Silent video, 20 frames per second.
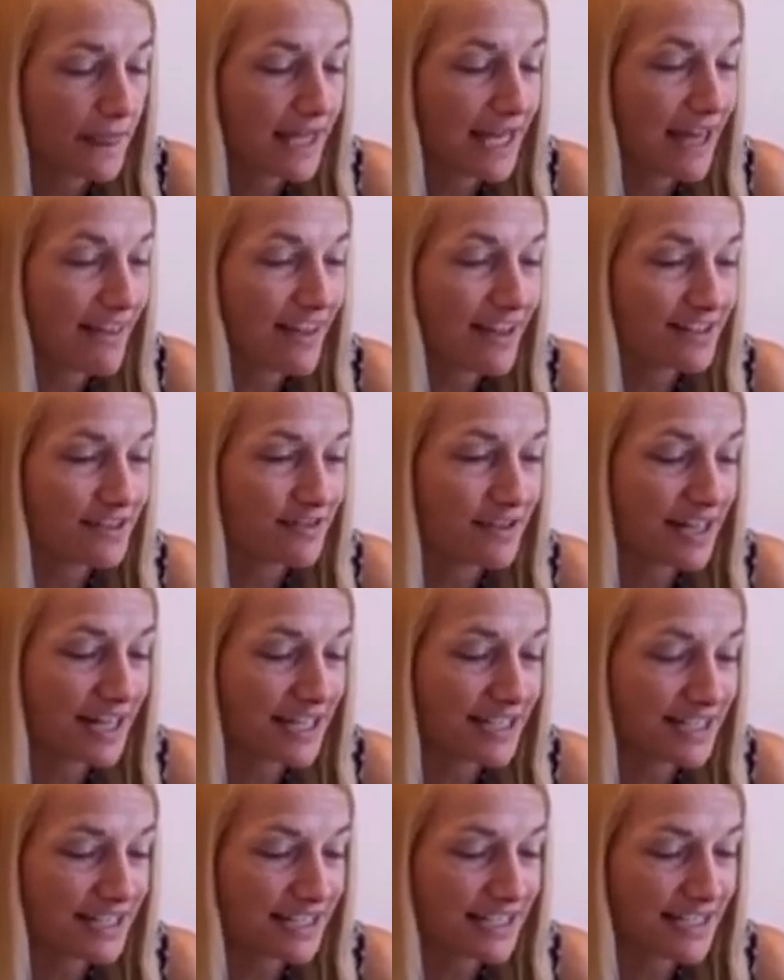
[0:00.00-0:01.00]
Yeah, that's what
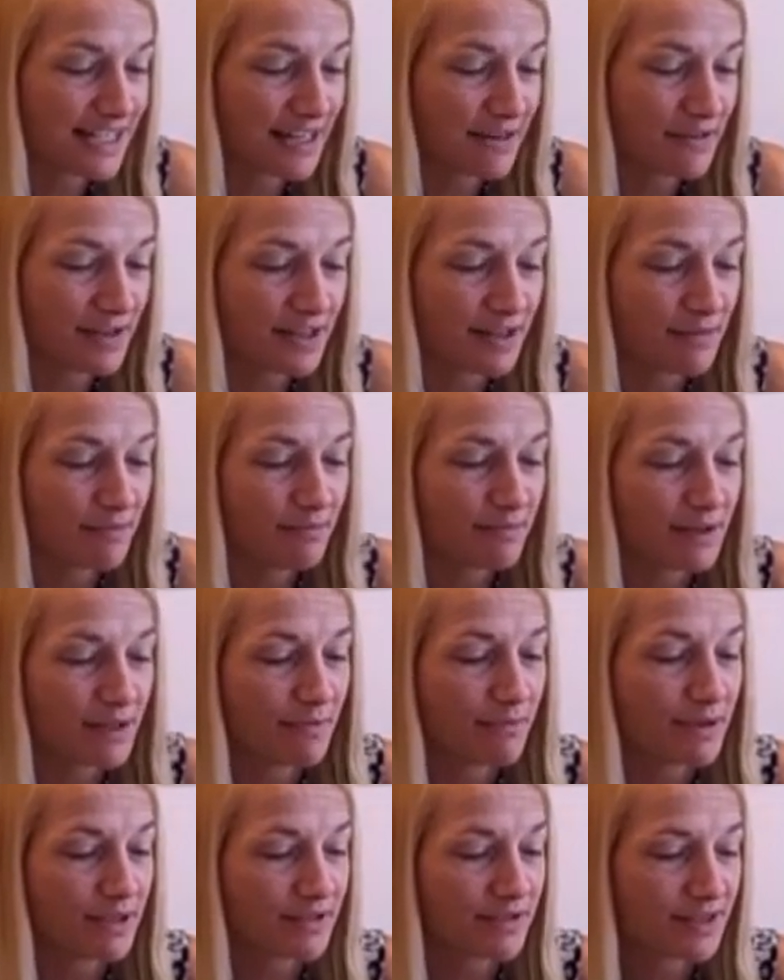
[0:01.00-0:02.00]
I did say with the,
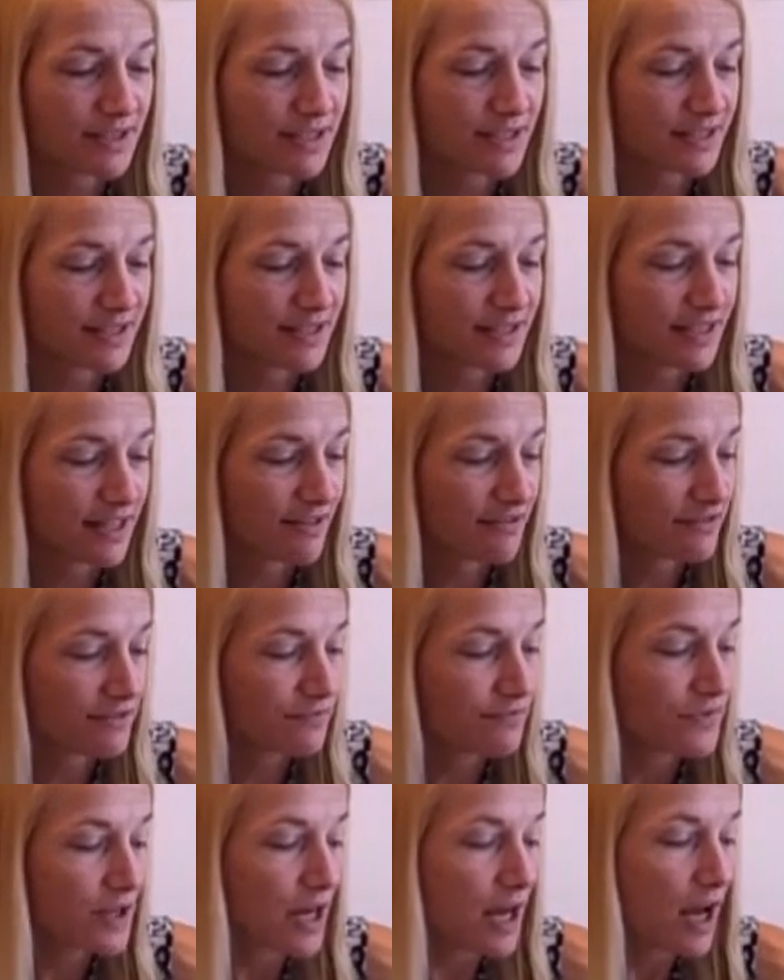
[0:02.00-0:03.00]
the bills and
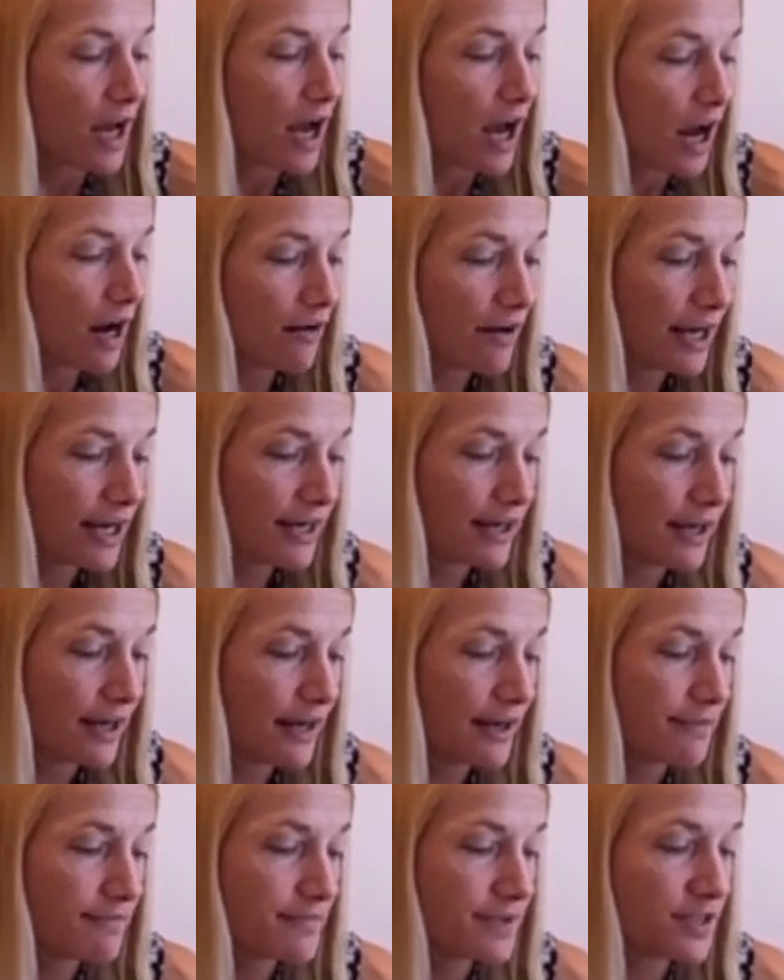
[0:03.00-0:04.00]
stuff. All right.
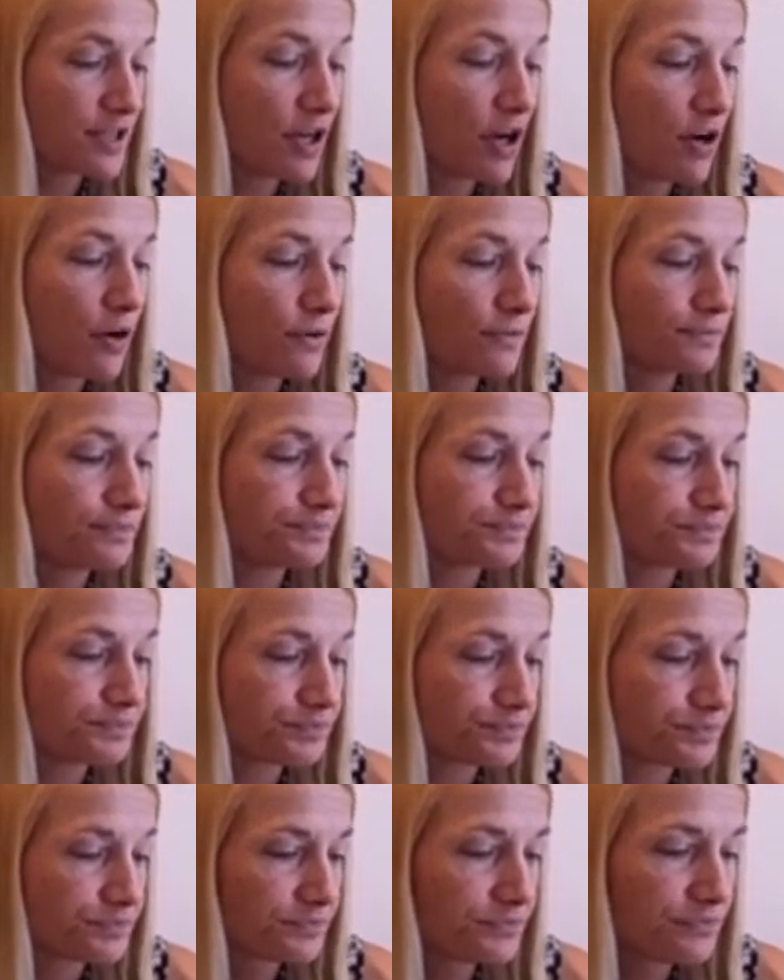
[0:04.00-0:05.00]
Um, so
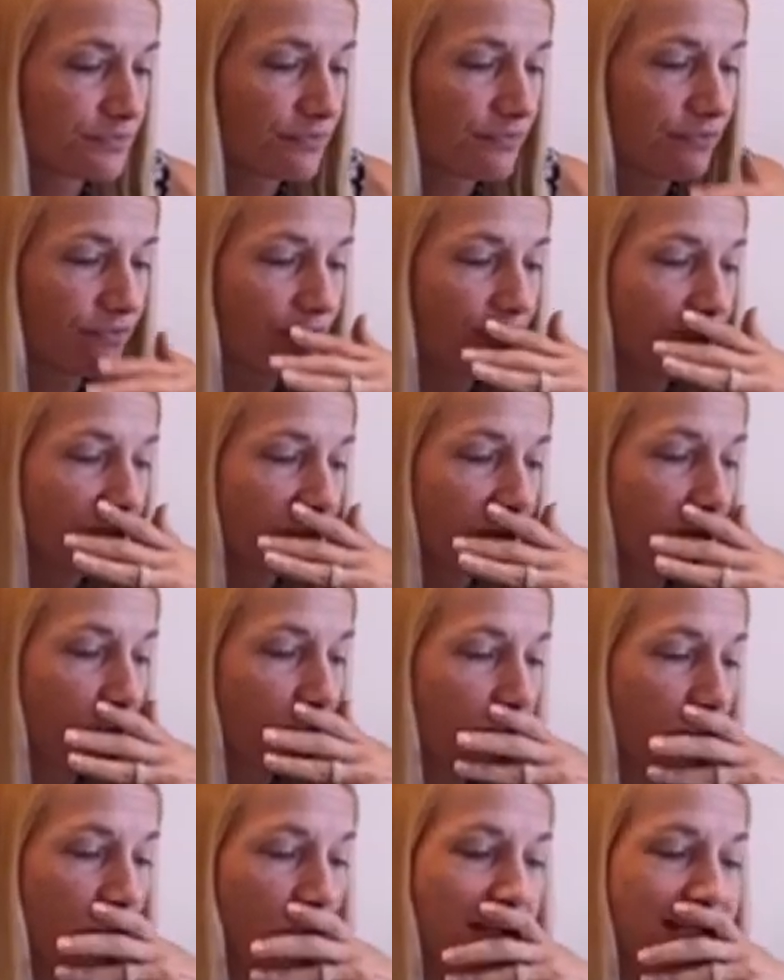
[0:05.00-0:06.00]

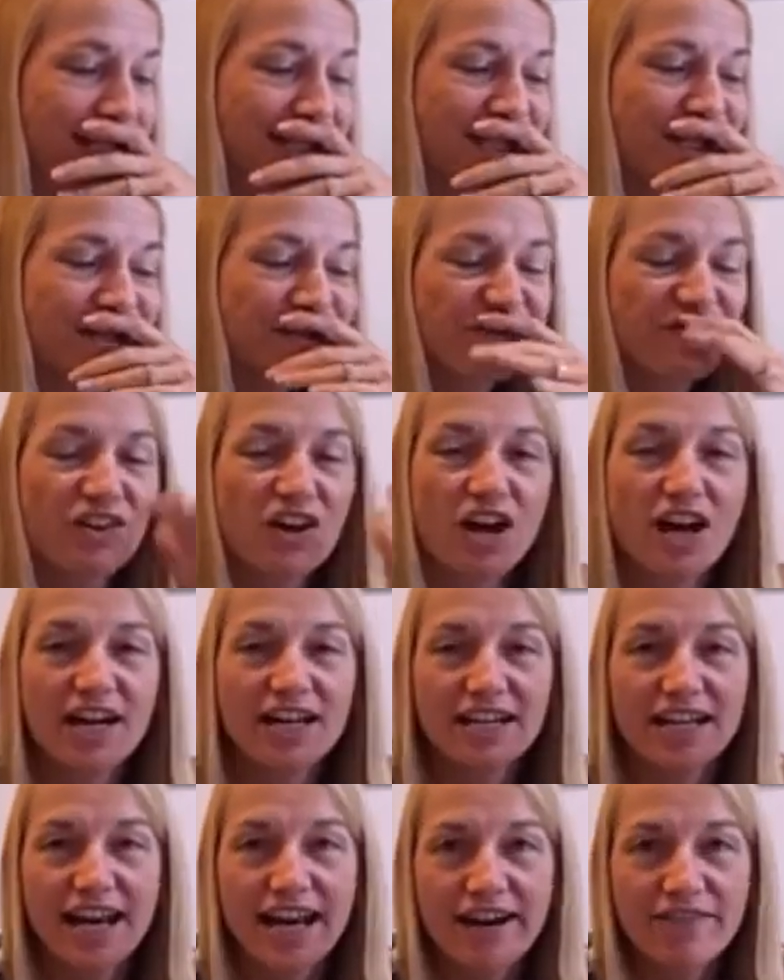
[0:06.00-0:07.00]
once you've
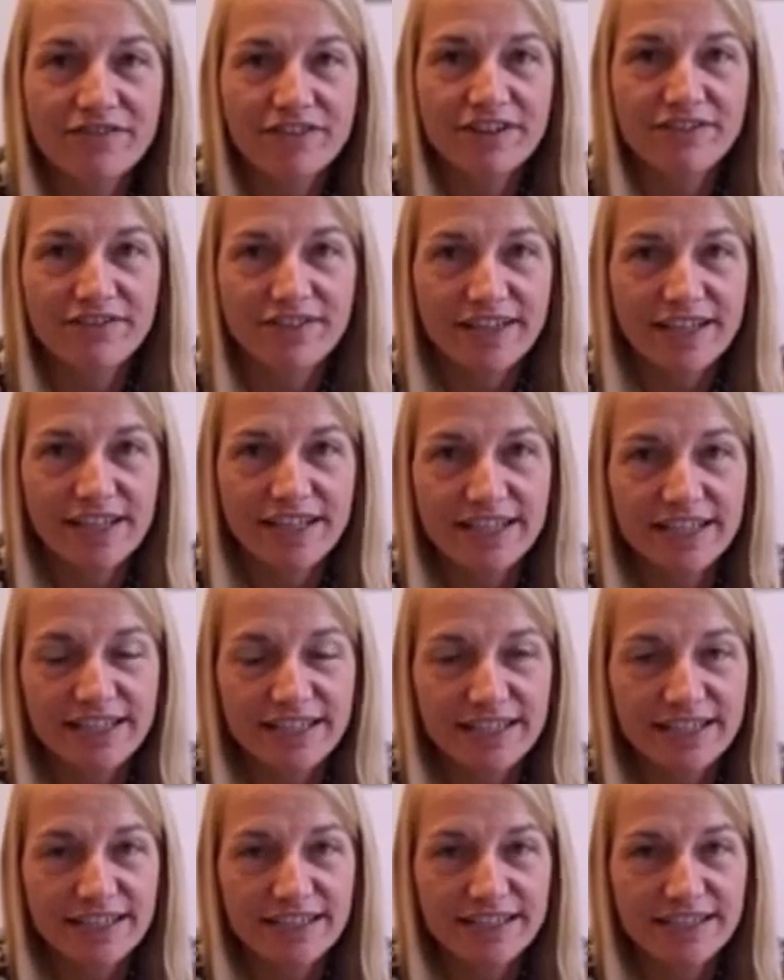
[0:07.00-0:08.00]
got everything
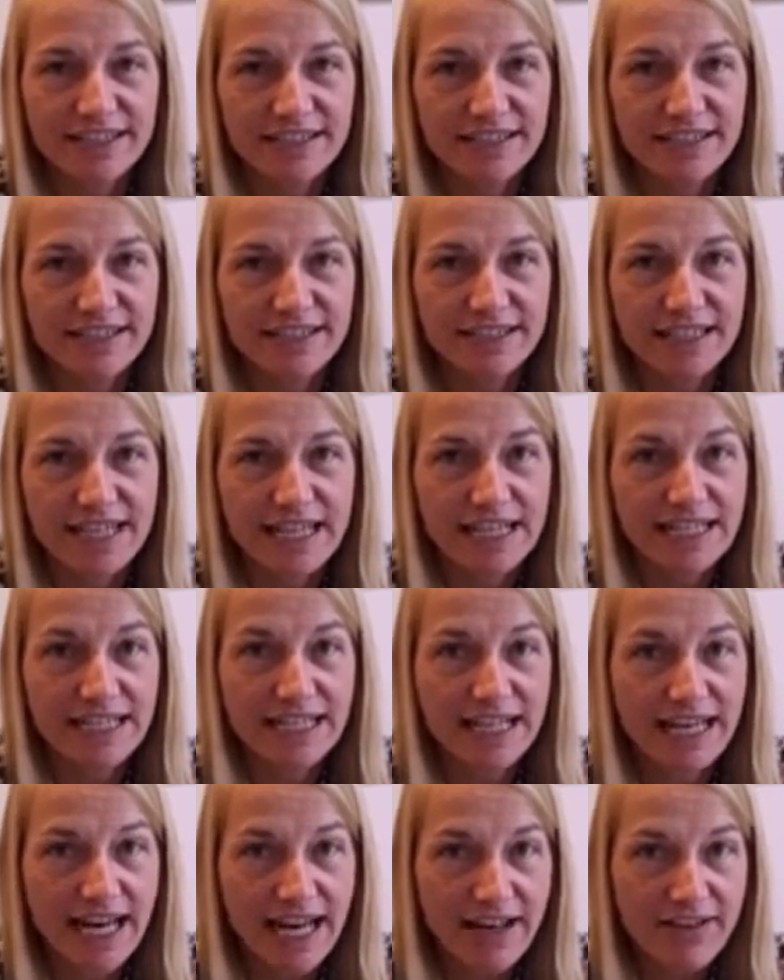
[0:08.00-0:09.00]
in the
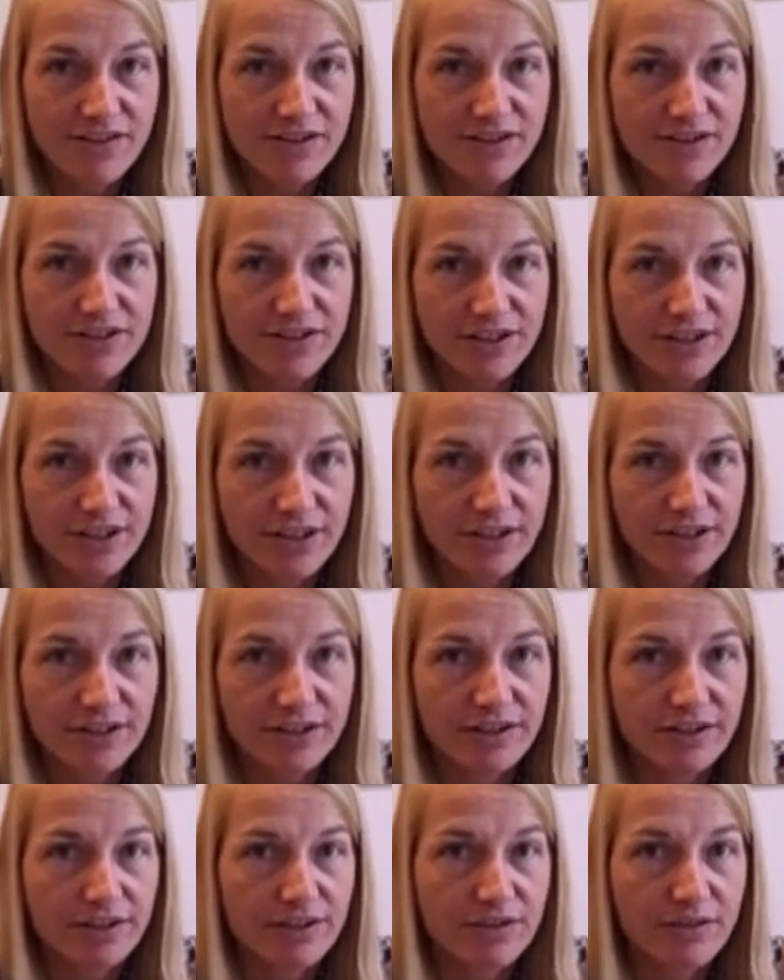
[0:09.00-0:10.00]
calendar,
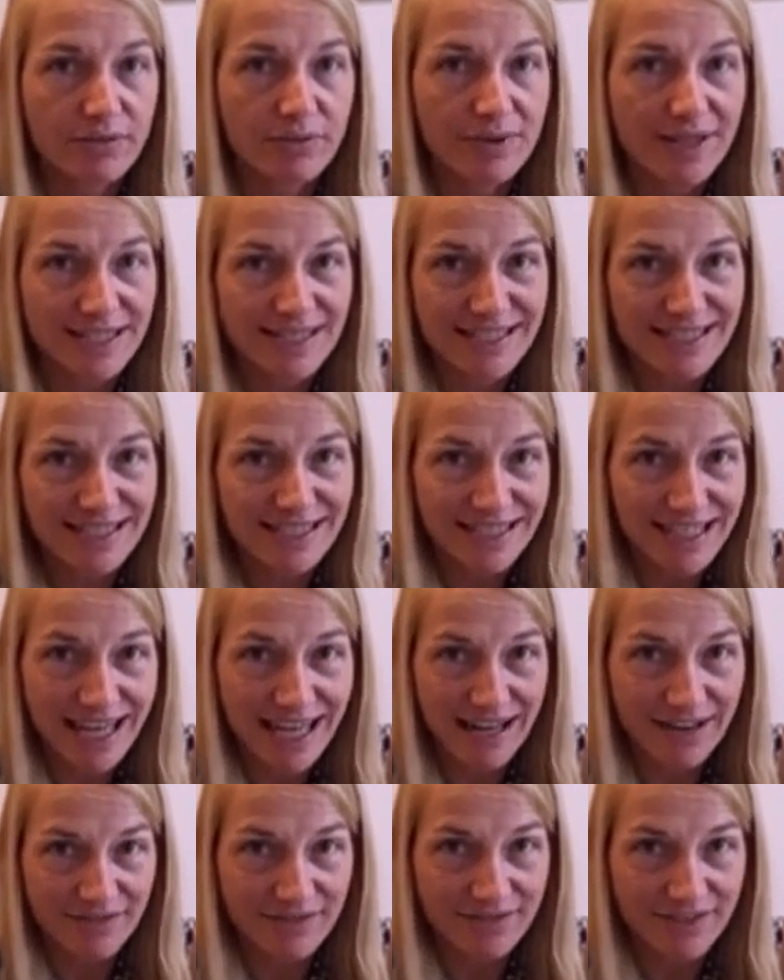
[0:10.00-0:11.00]
what's
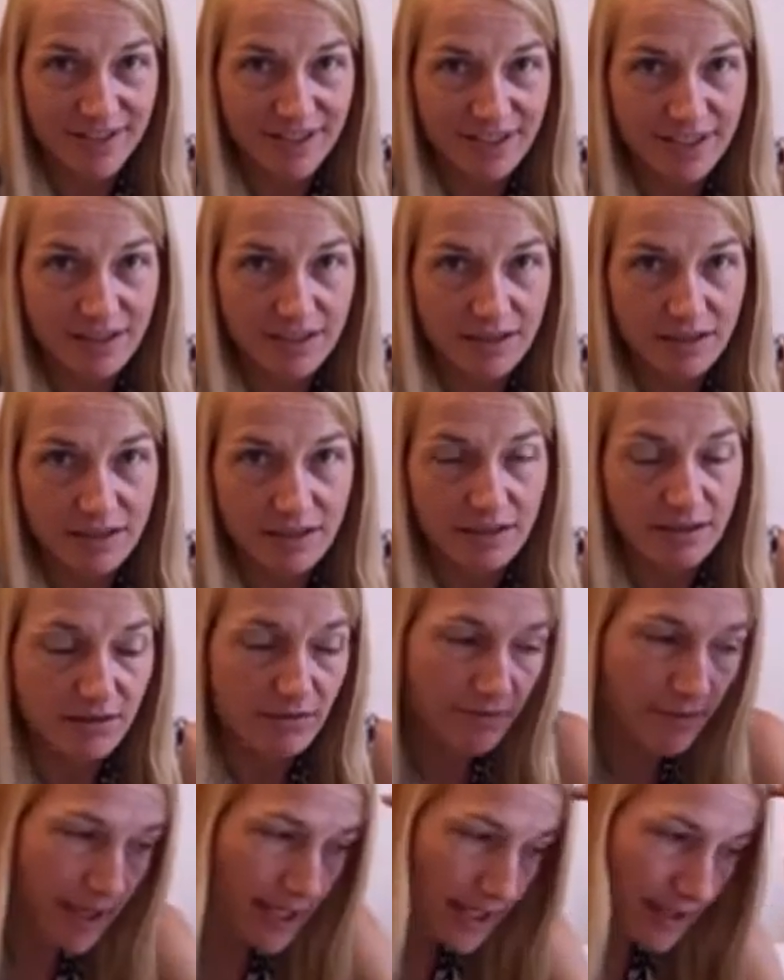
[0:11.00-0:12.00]
left,
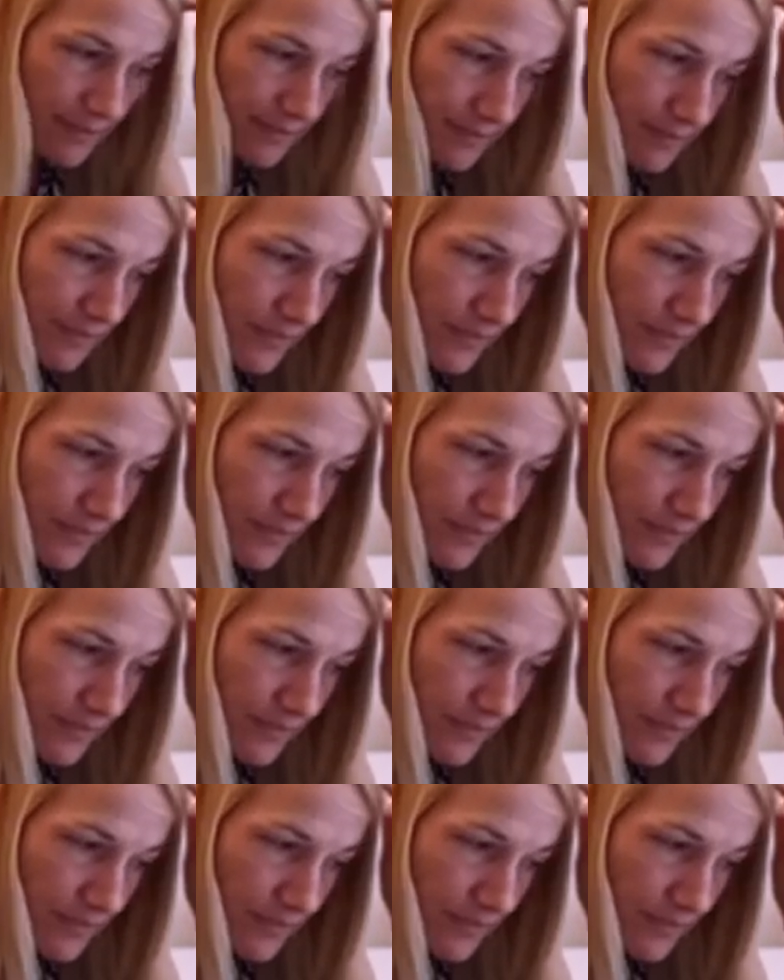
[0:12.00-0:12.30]
right?